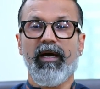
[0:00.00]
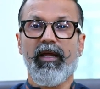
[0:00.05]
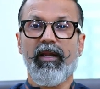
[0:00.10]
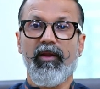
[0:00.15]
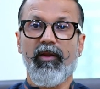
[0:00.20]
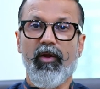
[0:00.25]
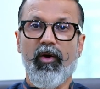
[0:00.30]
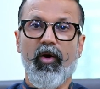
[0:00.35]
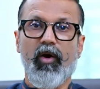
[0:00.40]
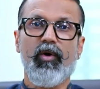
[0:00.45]

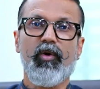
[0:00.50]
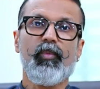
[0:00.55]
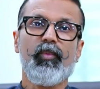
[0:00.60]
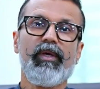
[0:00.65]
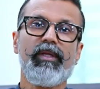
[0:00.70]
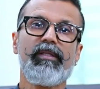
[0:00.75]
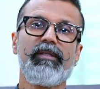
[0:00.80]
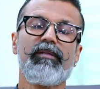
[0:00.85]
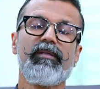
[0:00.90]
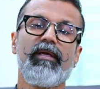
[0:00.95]
along
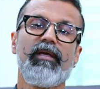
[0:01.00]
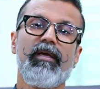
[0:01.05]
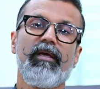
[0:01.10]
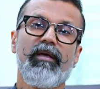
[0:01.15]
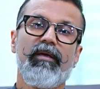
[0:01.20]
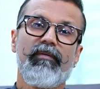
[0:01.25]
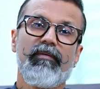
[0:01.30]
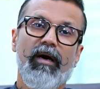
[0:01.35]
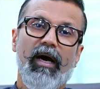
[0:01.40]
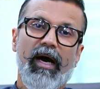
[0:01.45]
with
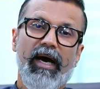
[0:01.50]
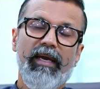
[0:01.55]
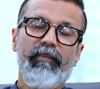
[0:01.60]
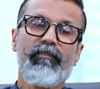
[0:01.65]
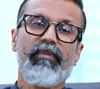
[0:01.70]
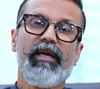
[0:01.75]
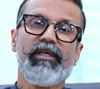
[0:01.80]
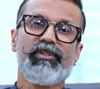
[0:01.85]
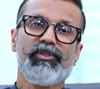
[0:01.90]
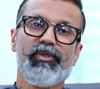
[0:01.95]
high
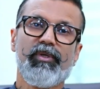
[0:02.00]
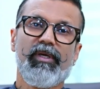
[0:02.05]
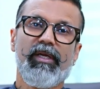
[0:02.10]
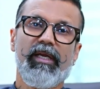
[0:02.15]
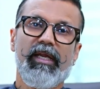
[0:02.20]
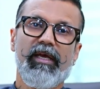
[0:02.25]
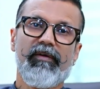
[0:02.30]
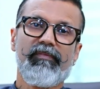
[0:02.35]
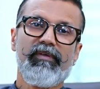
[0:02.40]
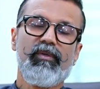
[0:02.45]
blood sugar
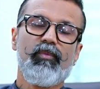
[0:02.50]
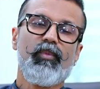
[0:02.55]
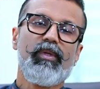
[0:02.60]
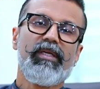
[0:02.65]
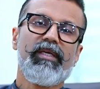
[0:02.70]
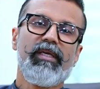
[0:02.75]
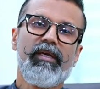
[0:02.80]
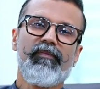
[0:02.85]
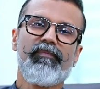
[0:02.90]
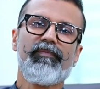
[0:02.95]
level
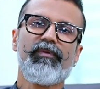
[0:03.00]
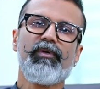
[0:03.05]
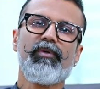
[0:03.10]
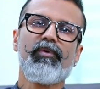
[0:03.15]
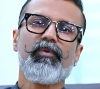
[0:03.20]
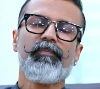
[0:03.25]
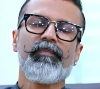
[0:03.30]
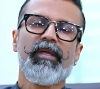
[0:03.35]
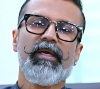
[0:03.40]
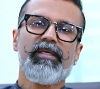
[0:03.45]
will give
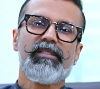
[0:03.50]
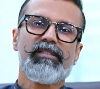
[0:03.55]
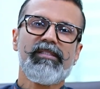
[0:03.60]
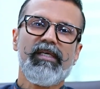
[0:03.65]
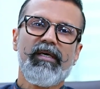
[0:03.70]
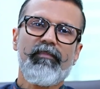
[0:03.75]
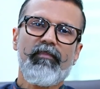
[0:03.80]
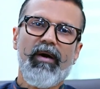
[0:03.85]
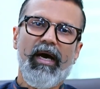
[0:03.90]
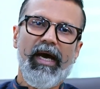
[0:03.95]
you
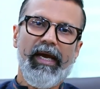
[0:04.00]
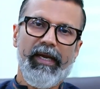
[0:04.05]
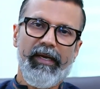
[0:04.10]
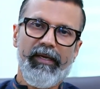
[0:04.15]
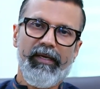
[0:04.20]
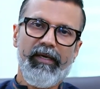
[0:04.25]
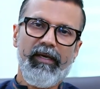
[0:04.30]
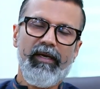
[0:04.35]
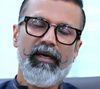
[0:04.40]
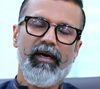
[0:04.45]
some
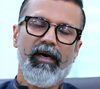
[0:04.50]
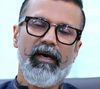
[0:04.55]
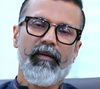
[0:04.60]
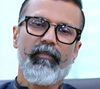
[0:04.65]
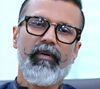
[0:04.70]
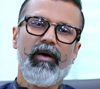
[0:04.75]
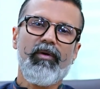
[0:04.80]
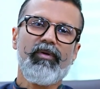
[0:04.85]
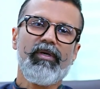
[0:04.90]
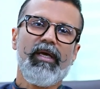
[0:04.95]
idea
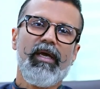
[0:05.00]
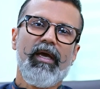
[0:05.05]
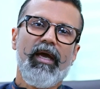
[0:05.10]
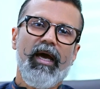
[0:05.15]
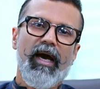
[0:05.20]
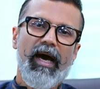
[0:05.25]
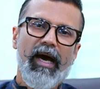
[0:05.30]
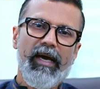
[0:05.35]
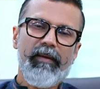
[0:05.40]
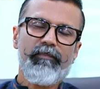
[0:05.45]
about
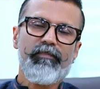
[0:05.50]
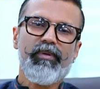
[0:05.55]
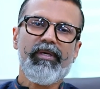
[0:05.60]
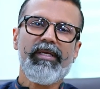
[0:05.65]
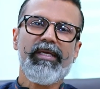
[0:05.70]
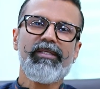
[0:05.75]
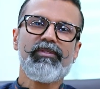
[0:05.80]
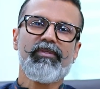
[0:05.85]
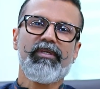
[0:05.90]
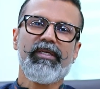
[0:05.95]

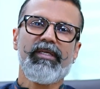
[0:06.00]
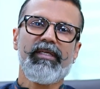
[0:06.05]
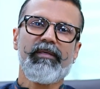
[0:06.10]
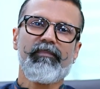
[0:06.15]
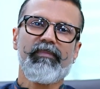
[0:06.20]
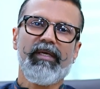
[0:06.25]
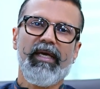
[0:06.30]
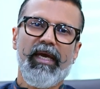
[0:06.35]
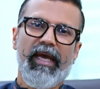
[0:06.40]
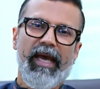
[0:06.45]

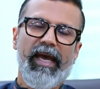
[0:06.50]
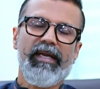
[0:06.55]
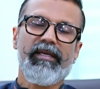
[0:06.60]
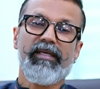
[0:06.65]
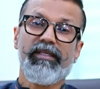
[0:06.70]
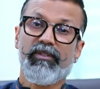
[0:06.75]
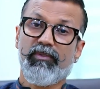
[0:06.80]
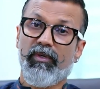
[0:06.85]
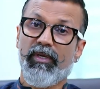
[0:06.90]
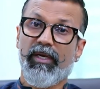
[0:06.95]
hyperinsulinemia and
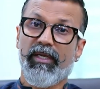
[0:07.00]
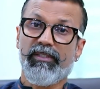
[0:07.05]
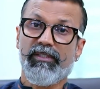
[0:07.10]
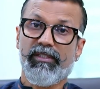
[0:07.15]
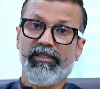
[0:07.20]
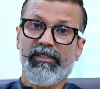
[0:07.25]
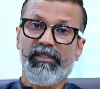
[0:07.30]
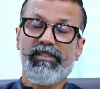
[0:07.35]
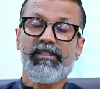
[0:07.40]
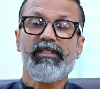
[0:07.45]
insulin
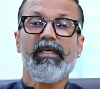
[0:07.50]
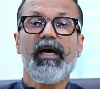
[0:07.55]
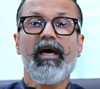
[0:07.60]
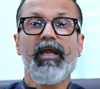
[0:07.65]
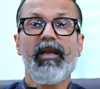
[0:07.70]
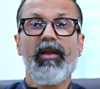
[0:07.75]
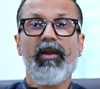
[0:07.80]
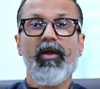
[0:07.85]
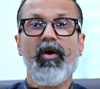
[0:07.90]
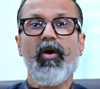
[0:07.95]
resistance
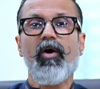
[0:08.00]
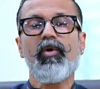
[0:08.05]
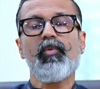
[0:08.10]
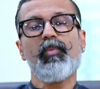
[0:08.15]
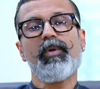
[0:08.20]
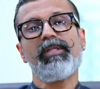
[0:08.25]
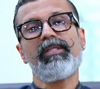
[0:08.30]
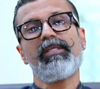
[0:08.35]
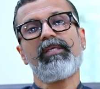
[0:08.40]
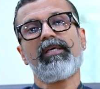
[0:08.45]
along
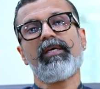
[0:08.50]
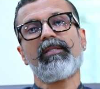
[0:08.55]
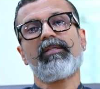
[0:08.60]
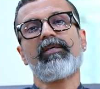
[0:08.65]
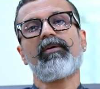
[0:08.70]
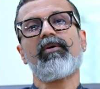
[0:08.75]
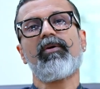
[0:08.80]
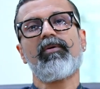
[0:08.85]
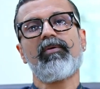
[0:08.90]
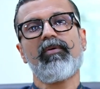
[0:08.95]
with the
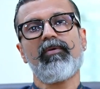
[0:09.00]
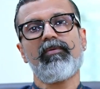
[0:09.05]
other